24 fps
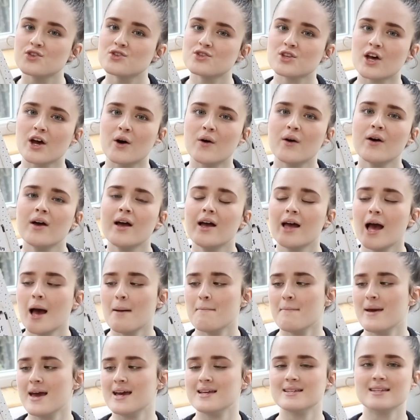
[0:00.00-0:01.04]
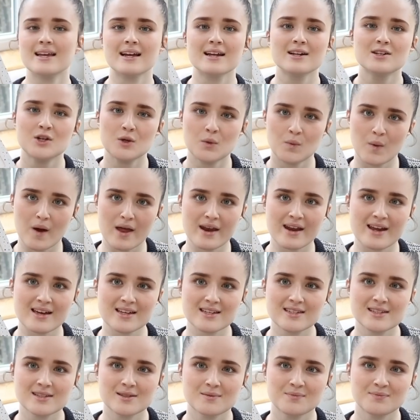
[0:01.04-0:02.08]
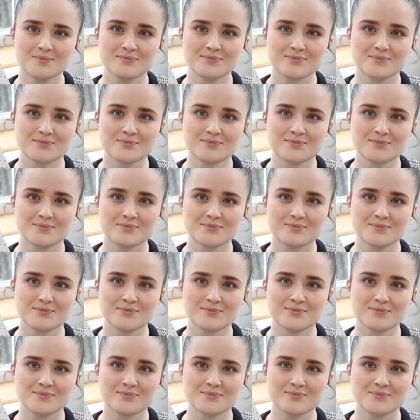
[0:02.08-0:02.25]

so amazing to witness.